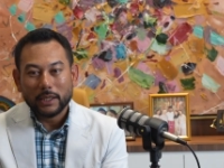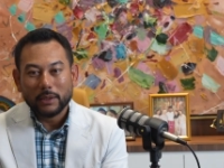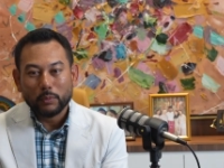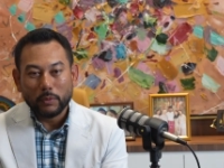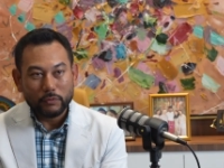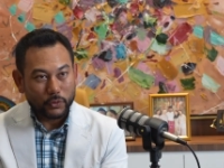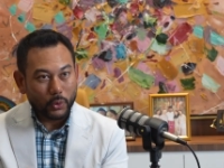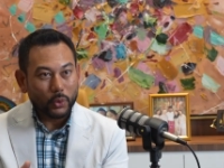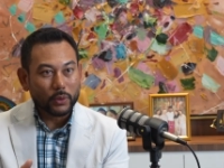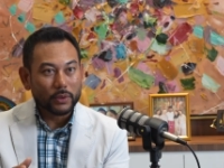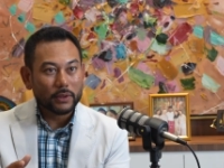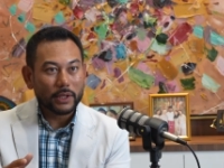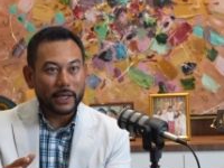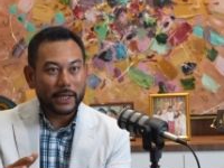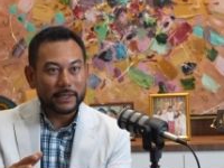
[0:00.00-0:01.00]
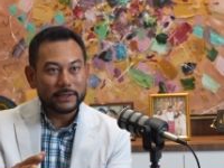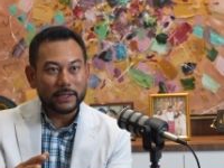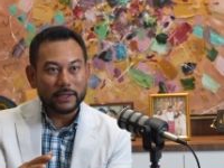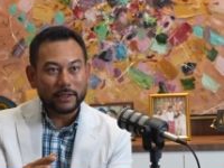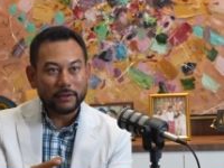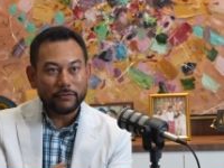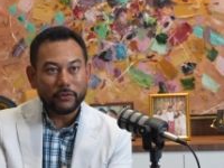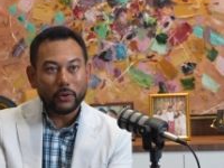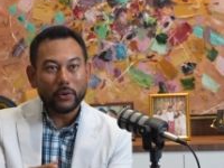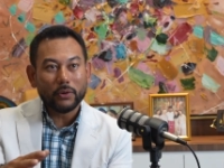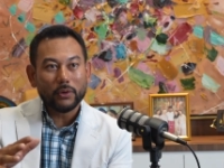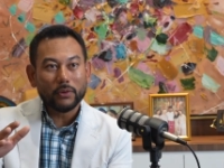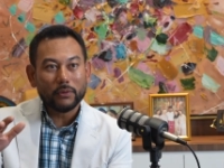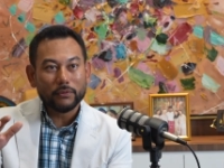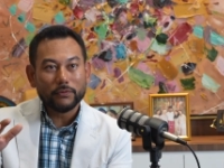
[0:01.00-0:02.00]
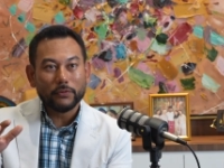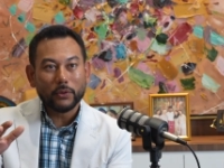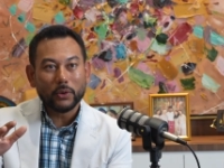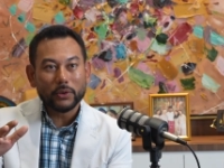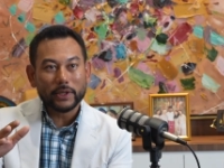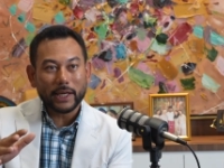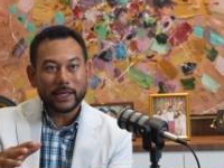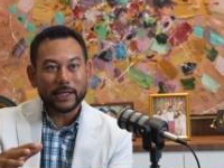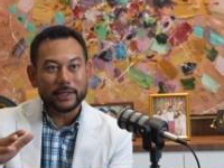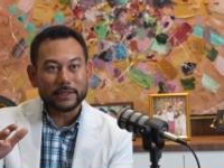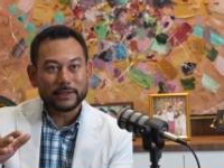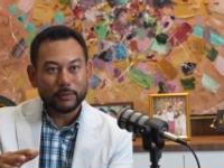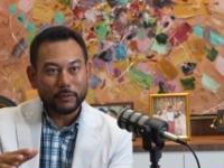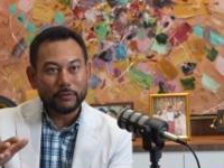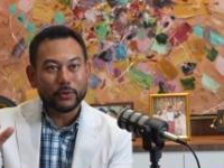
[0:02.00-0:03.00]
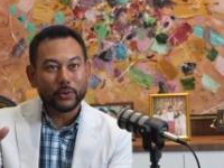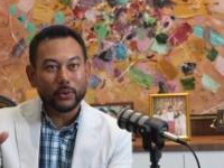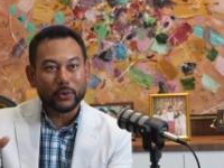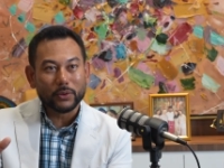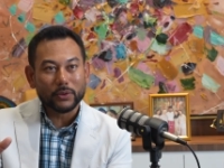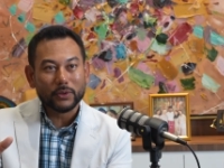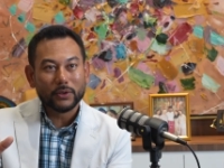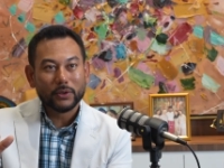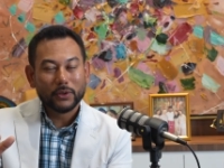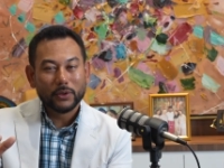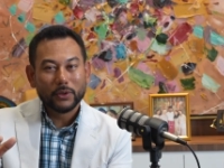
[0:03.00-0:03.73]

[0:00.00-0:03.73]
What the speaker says: We've grown, like I said, the four decades we've grown.